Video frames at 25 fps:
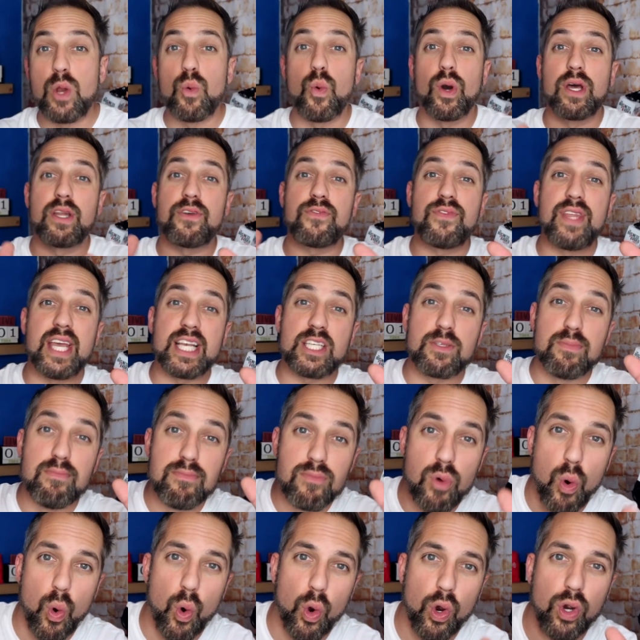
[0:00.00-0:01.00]
in one of Nick's
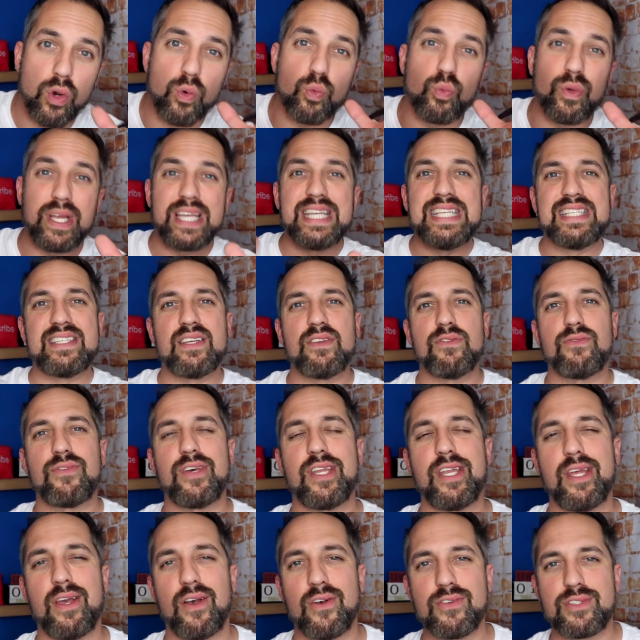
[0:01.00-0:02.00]
more recent
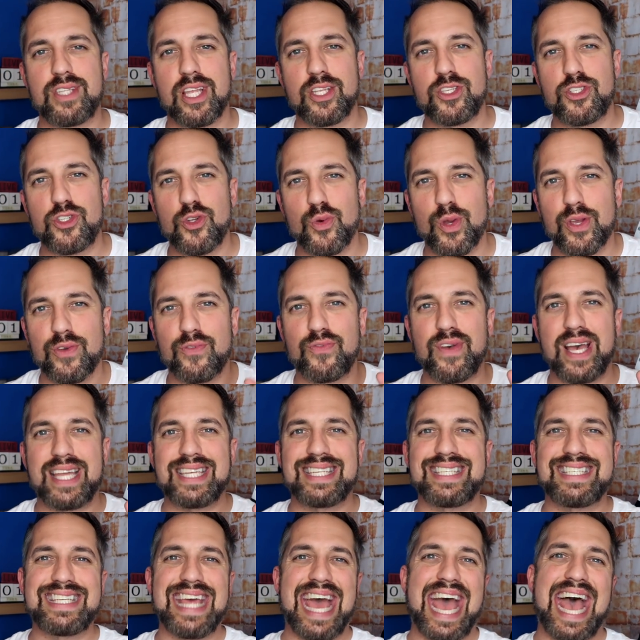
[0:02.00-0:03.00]
videos that's doing
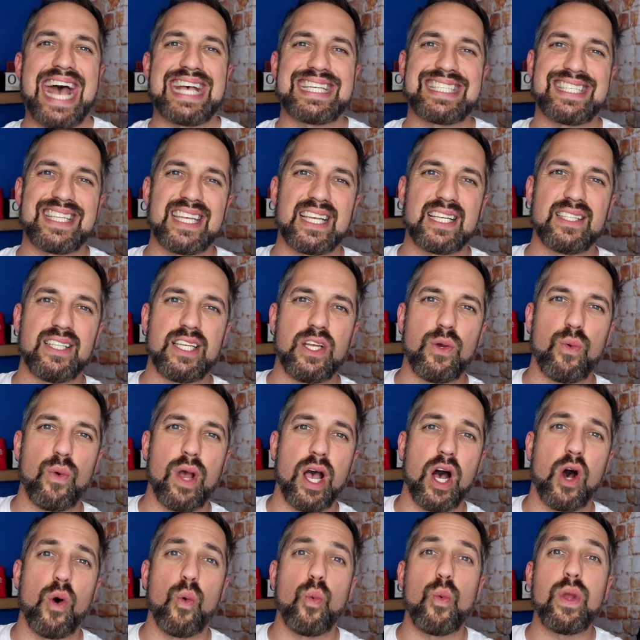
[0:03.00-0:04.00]
fantastically
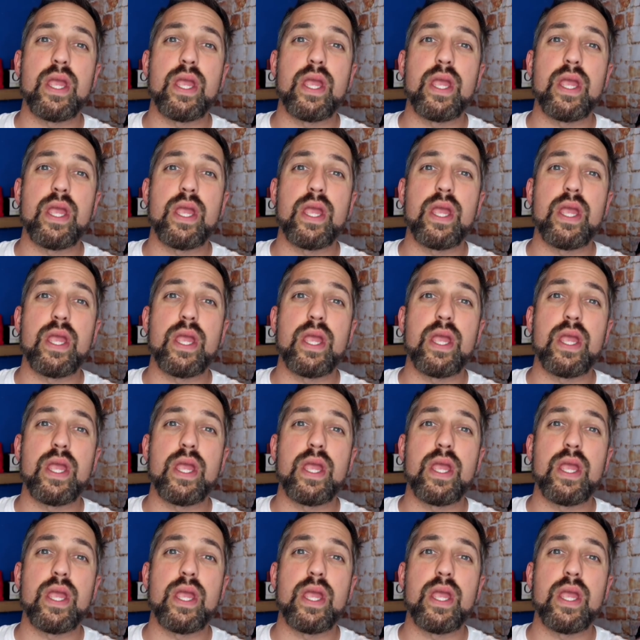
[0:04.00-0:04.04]
well,